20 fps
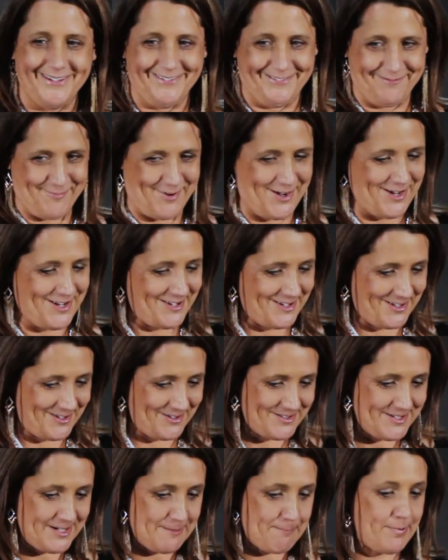My little
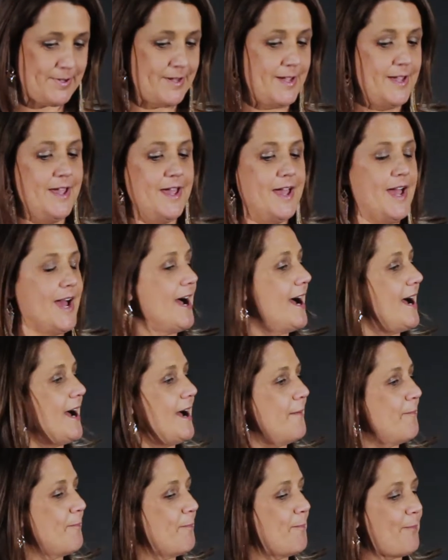tip.
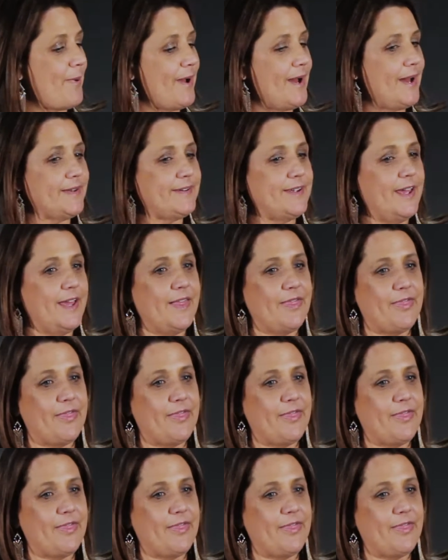But